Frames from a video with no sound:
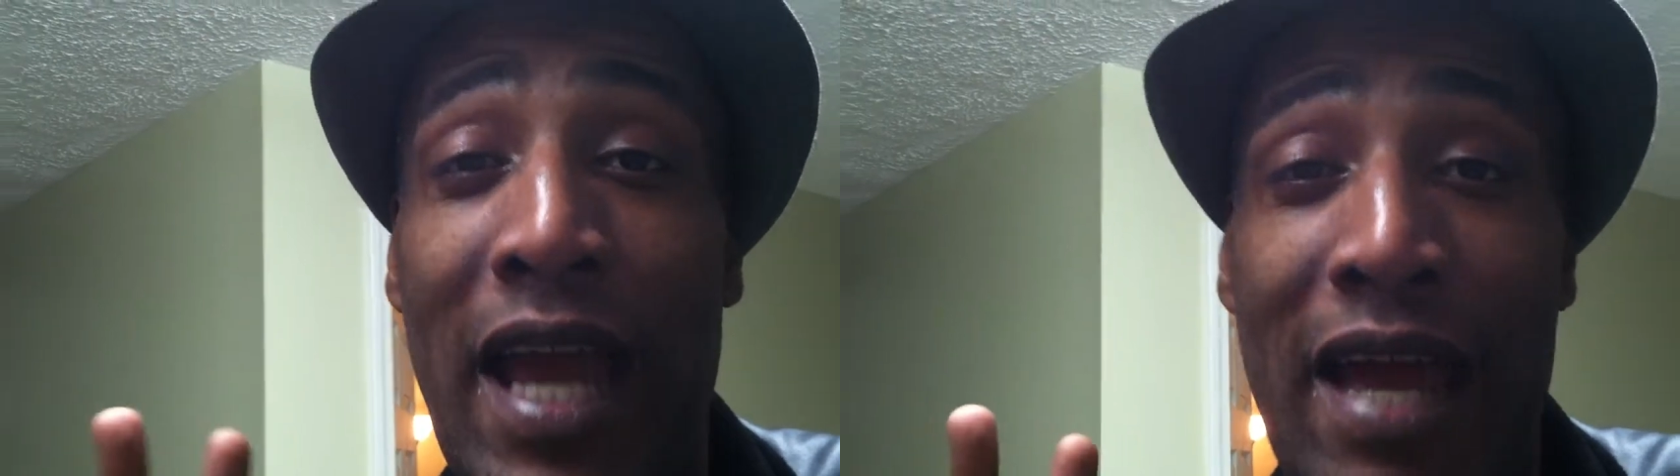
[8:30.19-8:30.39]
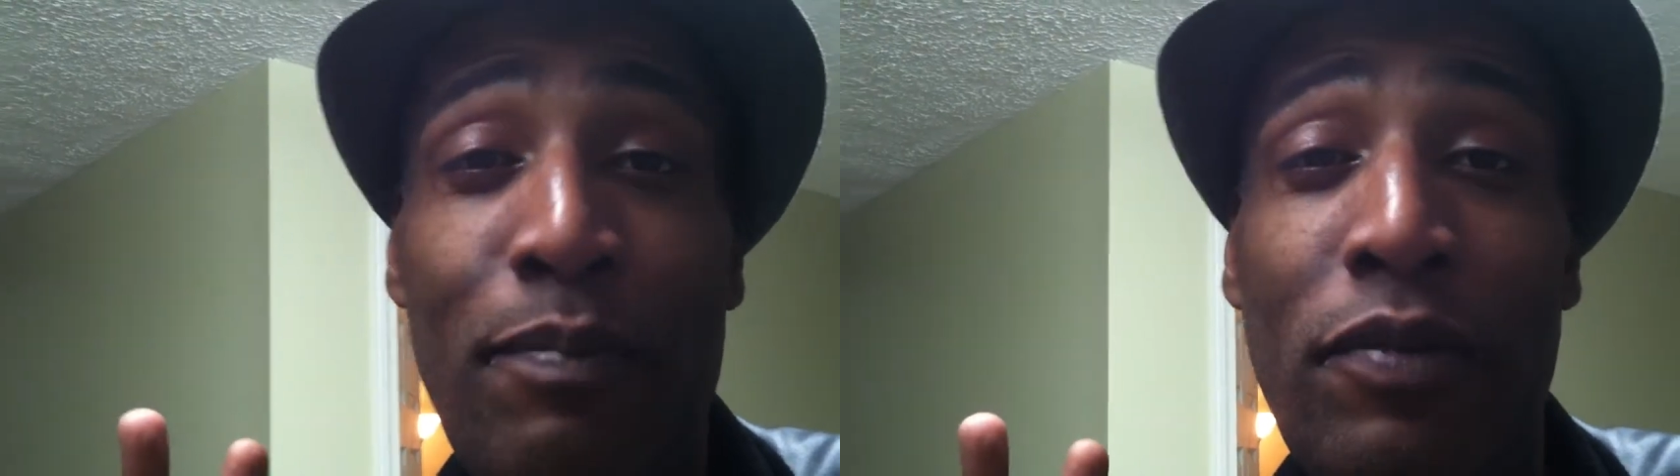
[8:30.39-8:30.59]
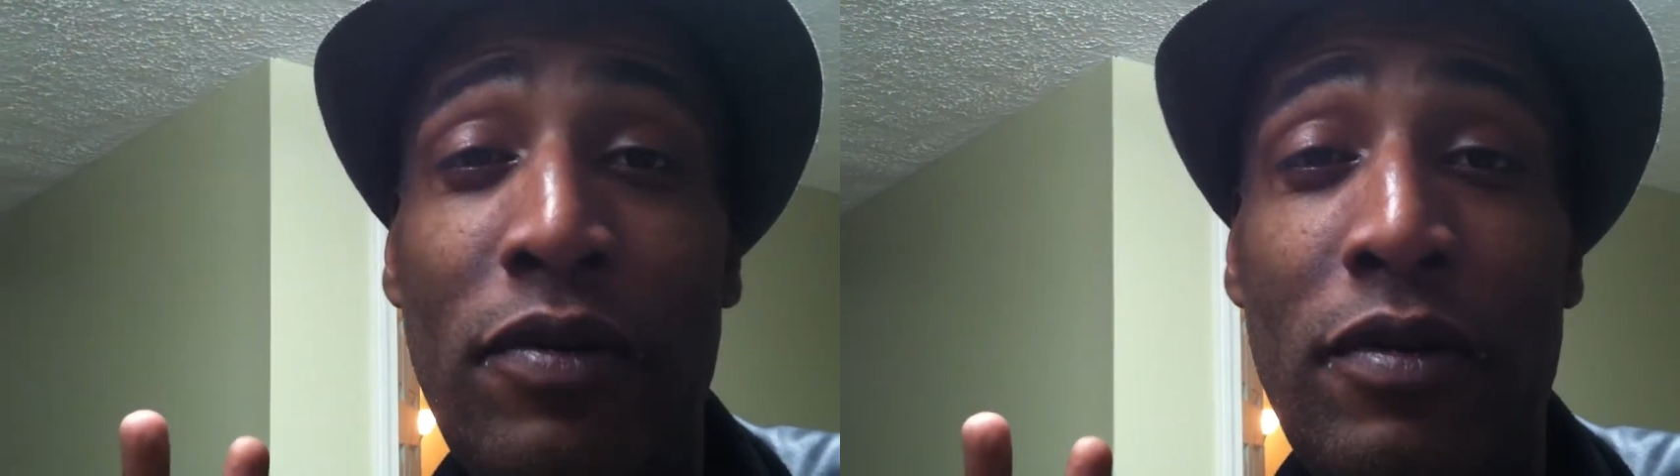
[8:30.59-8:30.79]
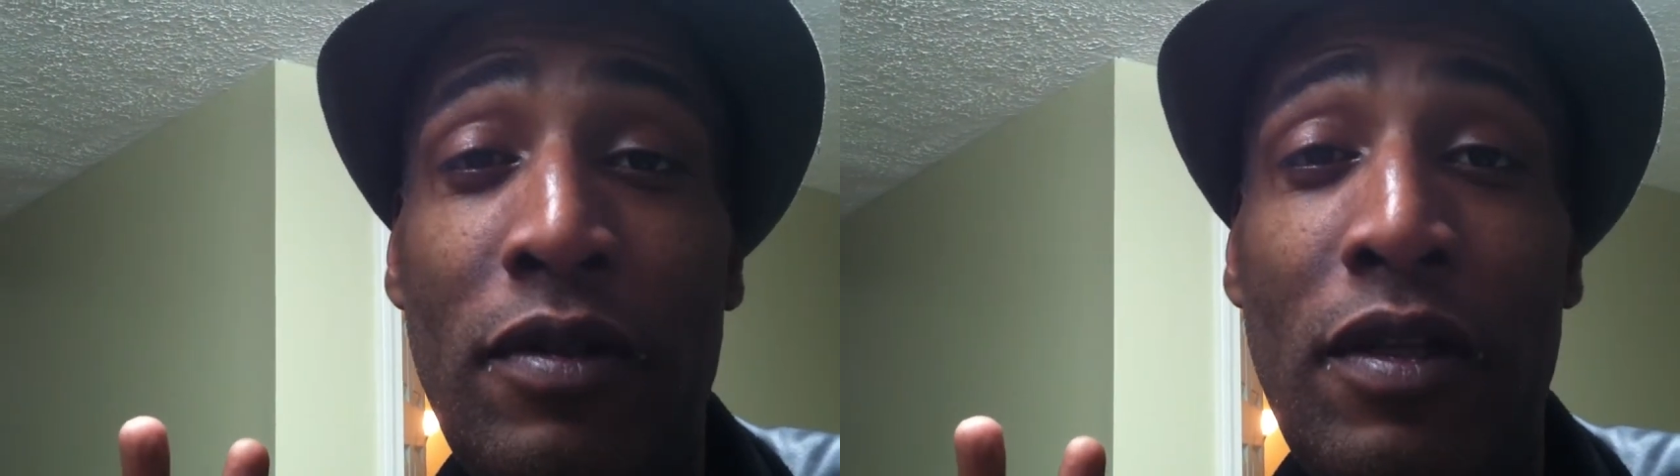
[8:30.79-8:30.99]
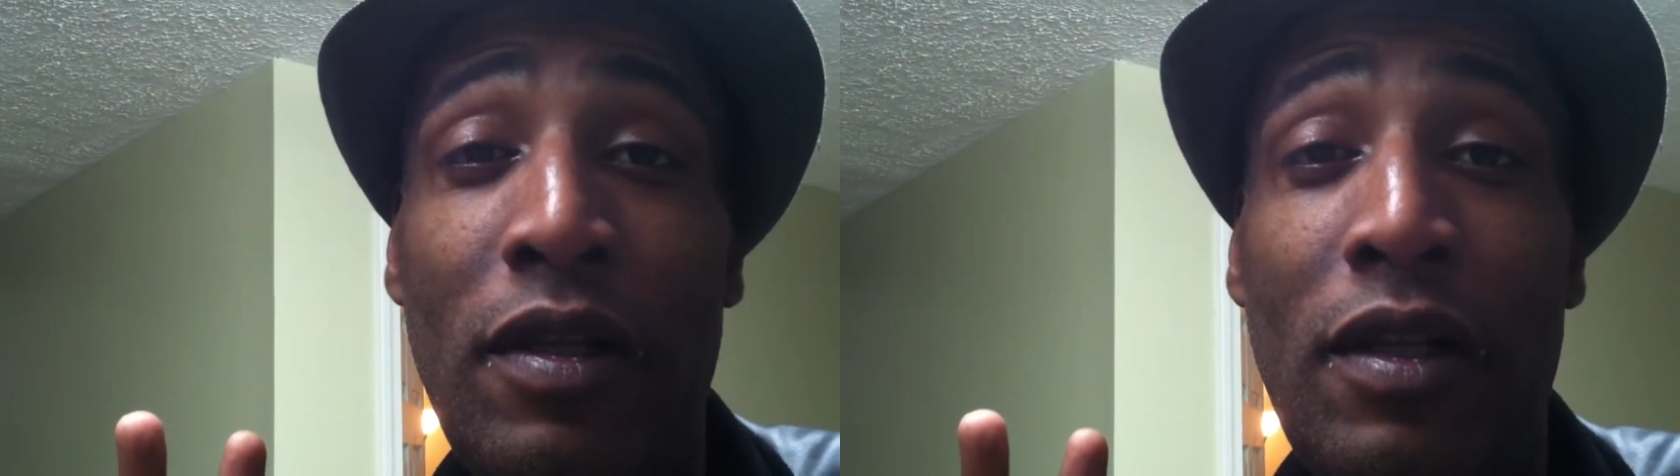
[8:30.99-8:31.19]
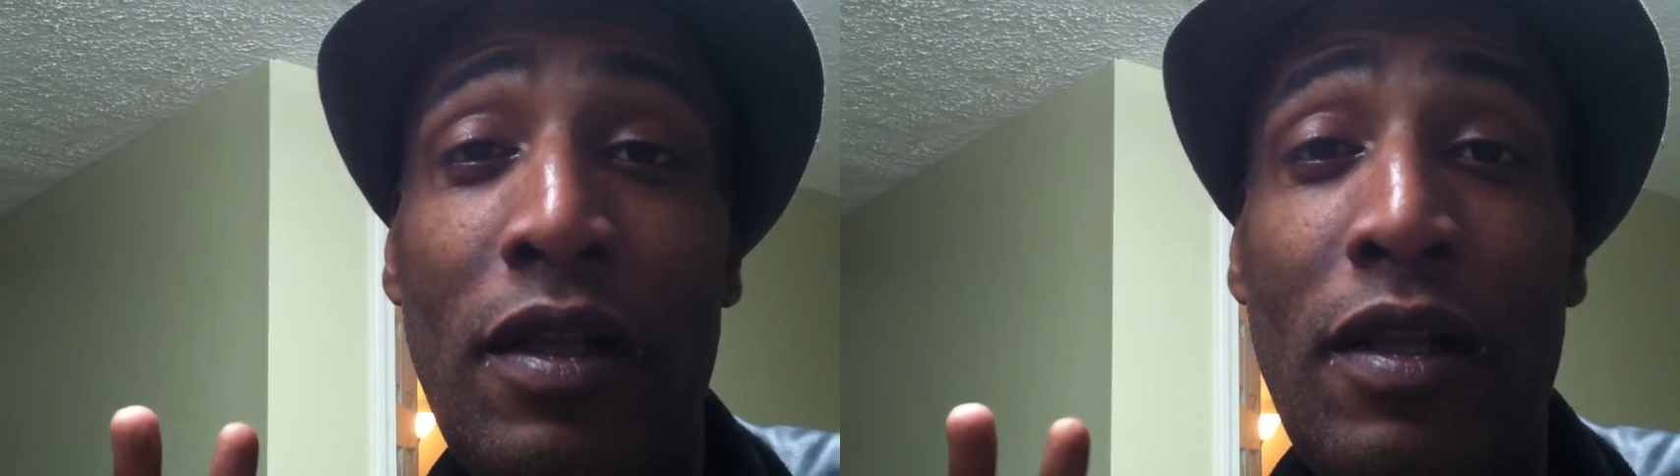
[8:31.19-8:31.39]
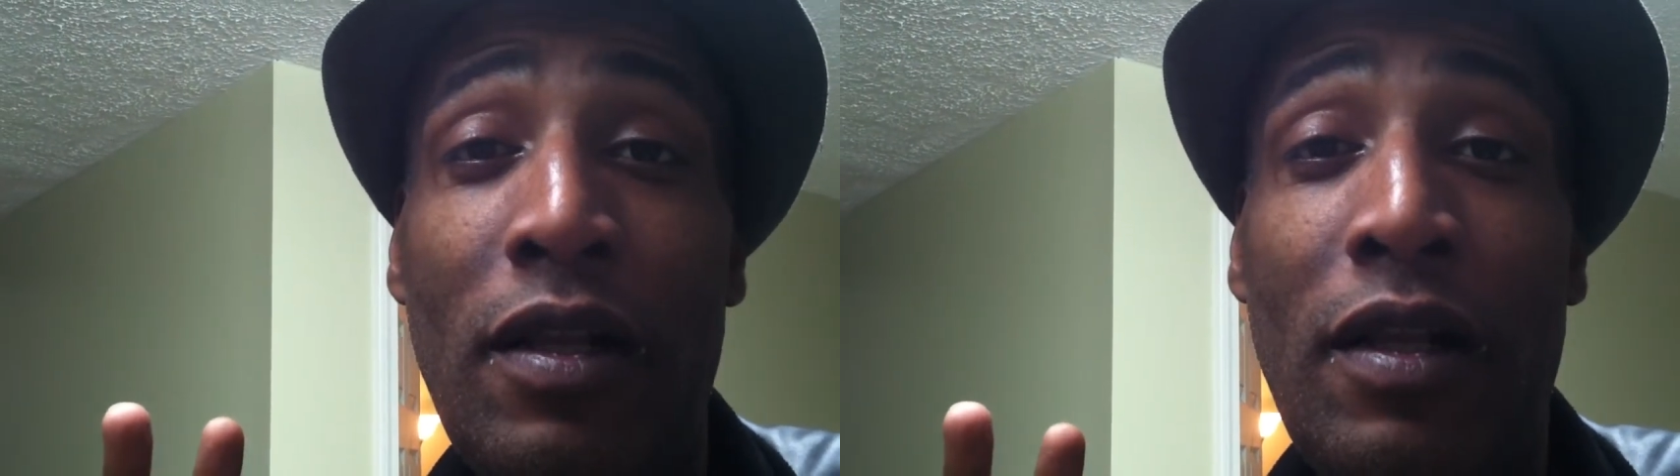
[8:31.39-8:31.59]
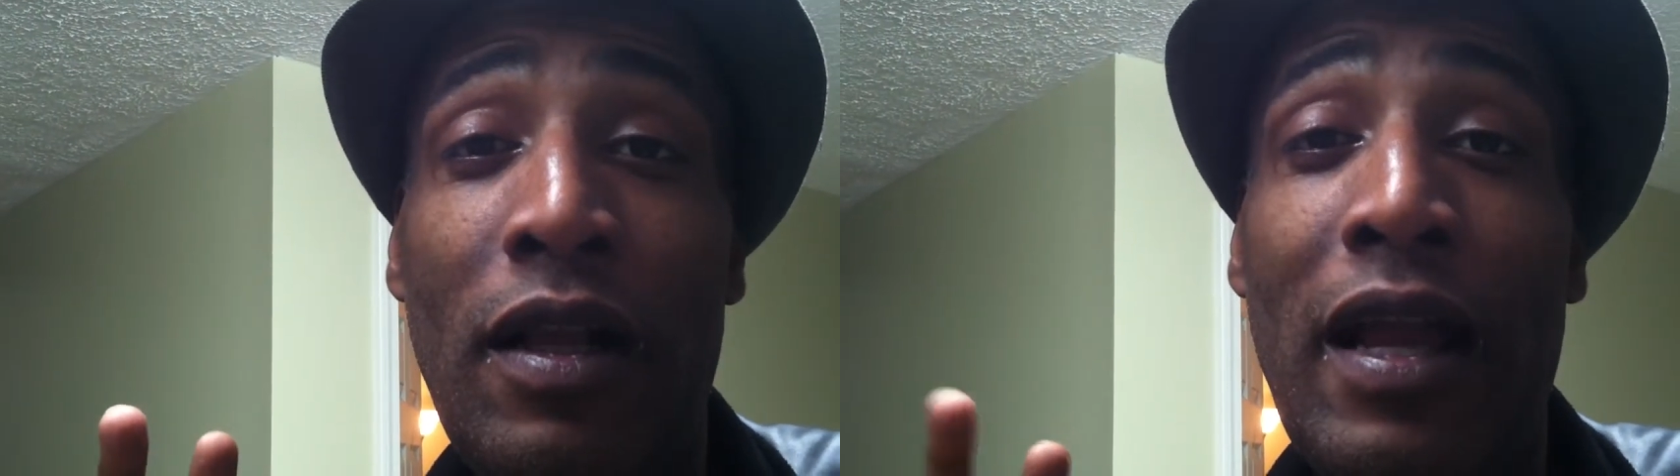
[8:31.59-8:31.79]
apple,
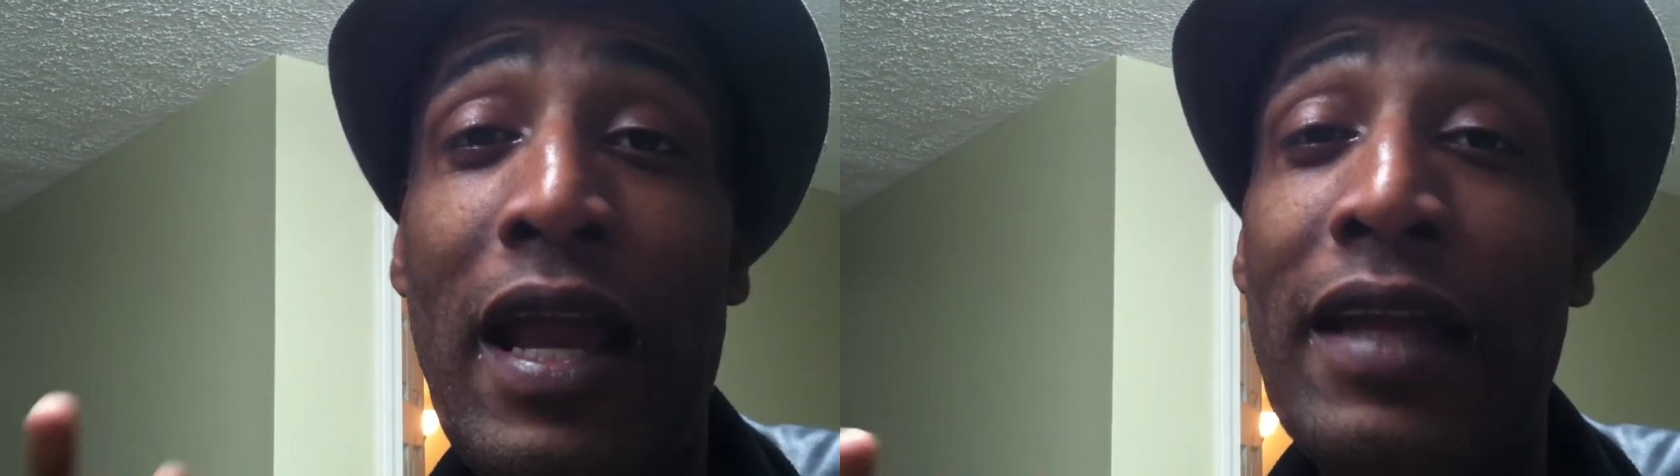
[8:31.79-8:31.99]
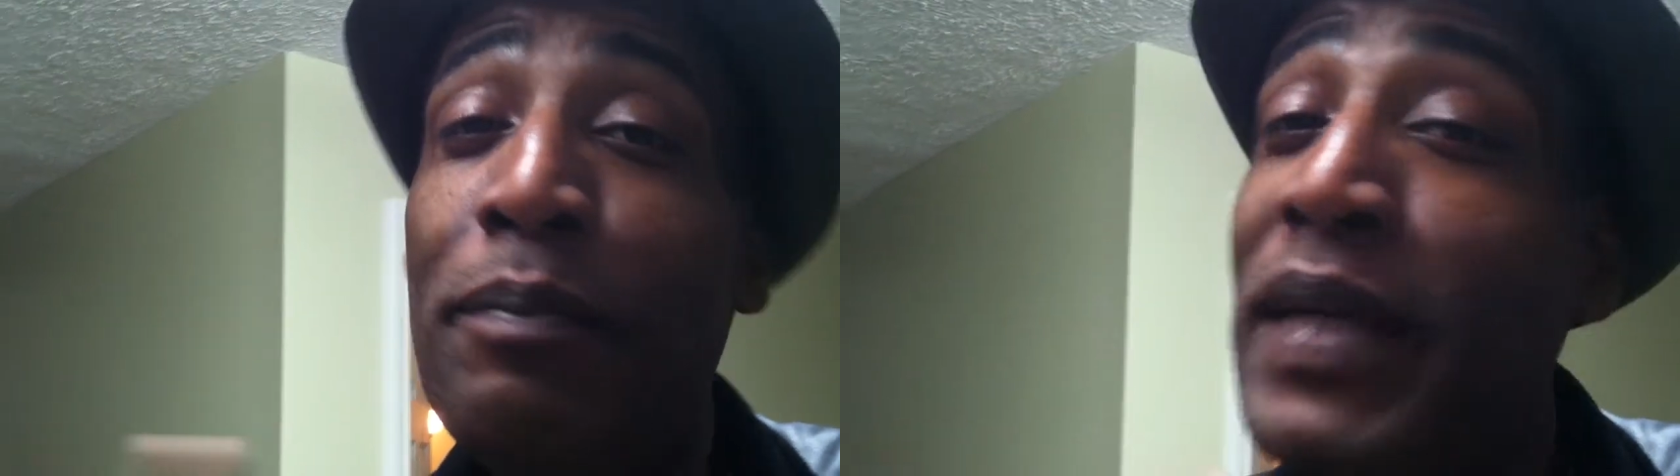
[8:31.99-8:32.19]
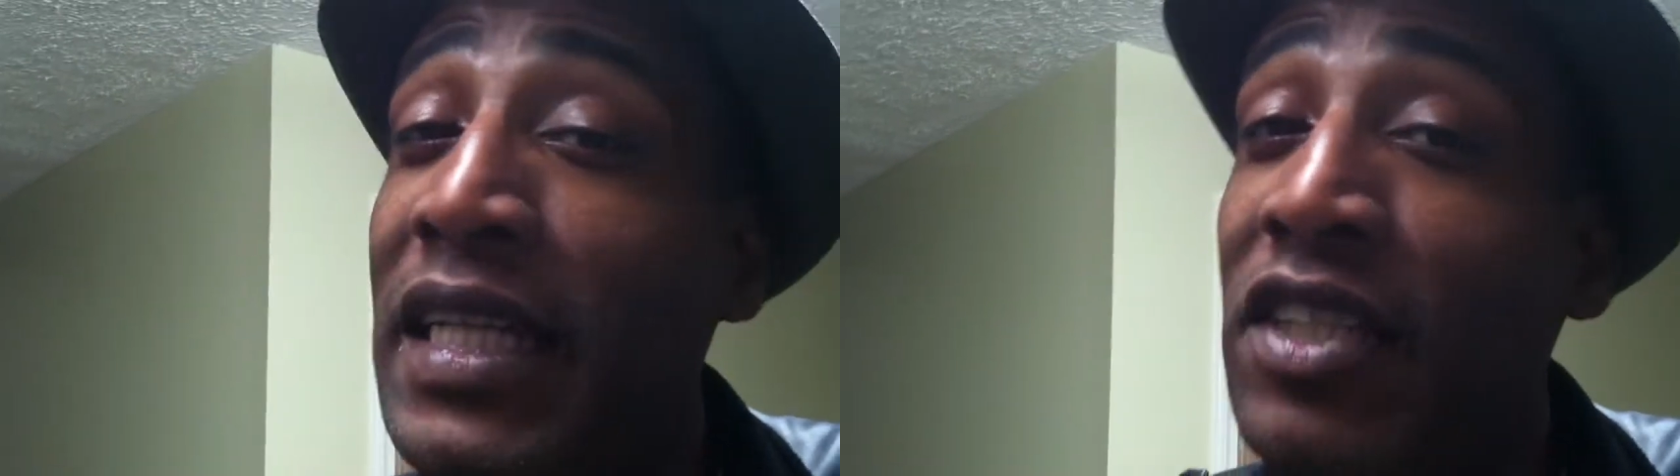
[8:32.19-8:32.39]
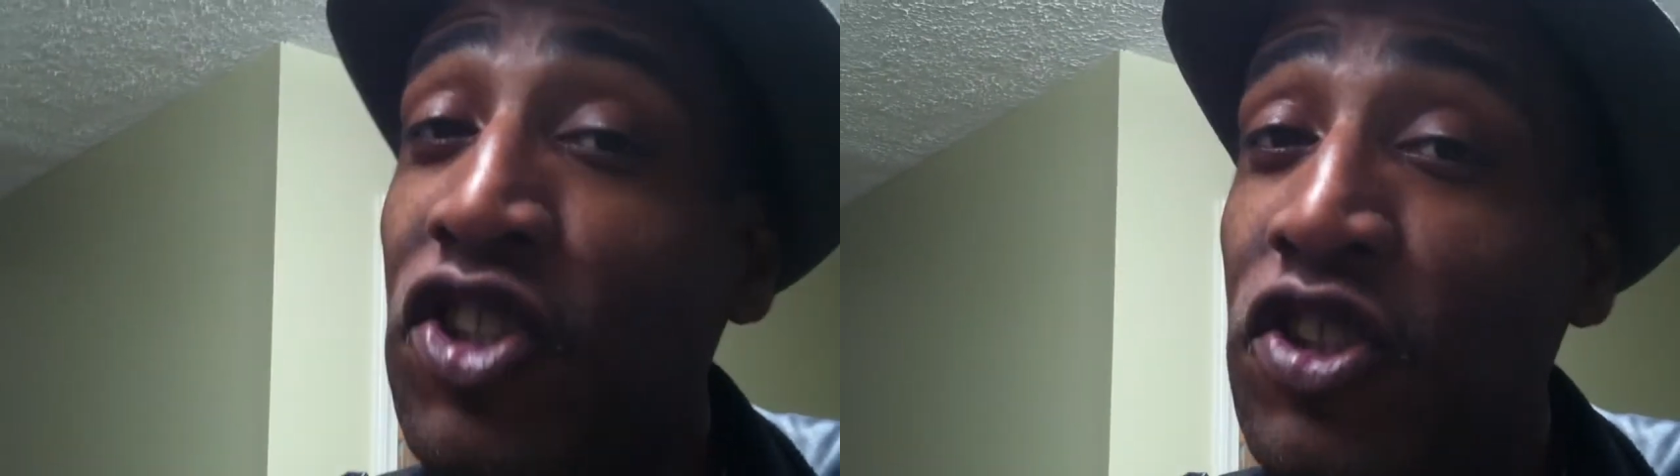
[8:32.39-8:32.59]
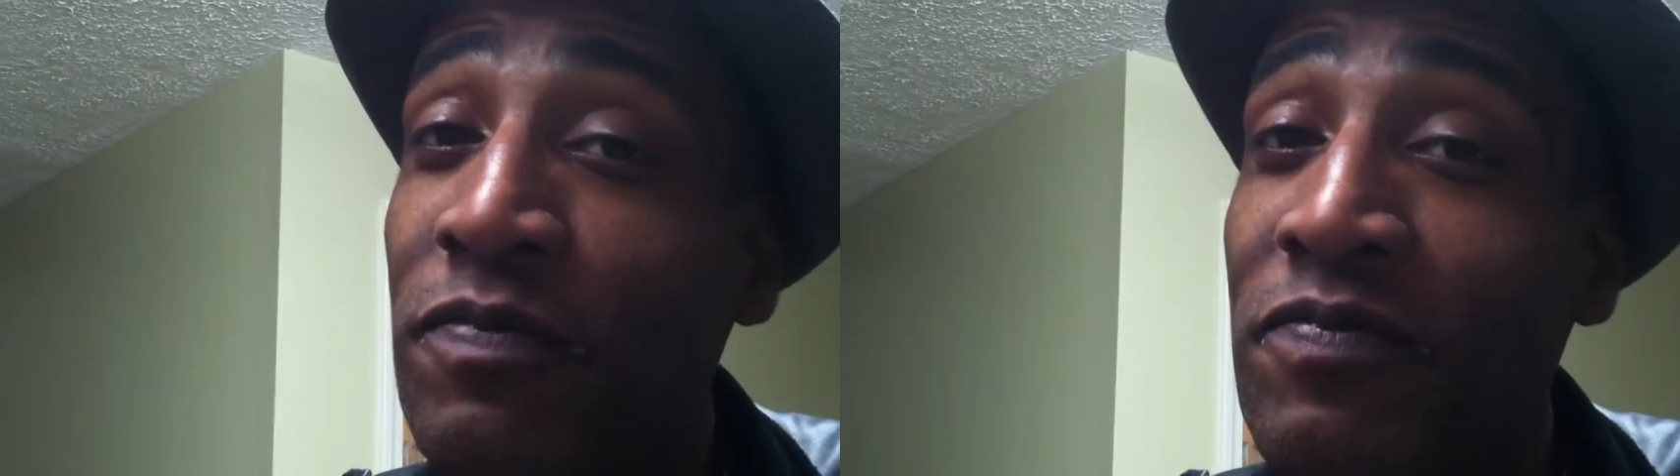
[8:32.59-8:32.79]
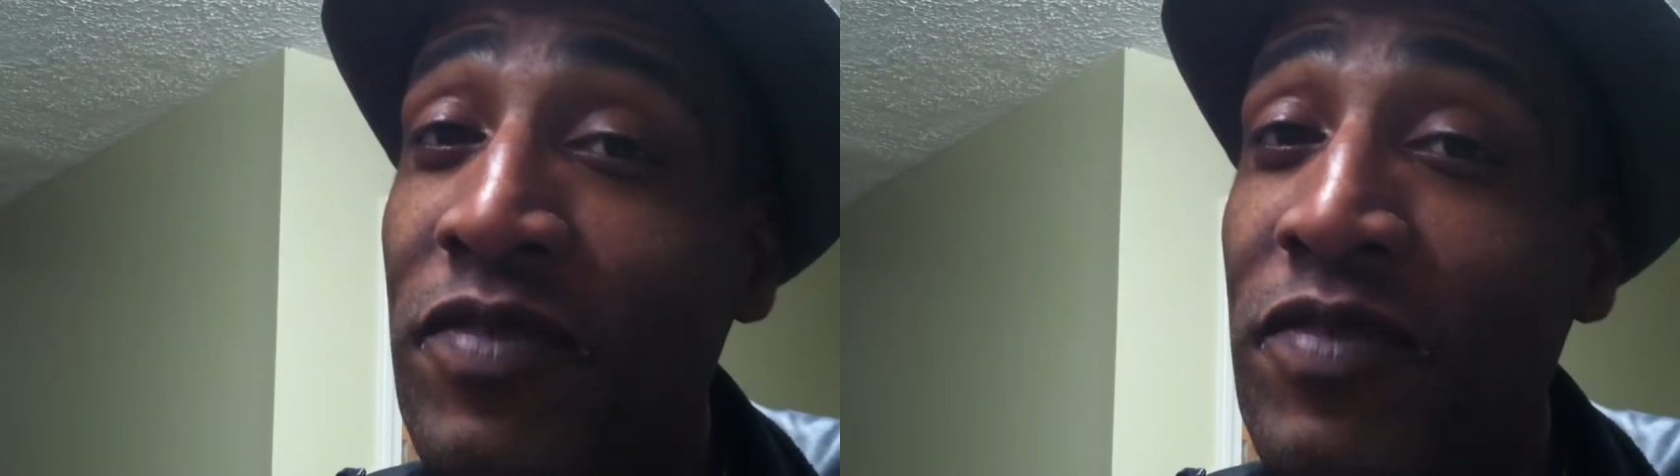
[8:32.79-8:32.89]
and a peach.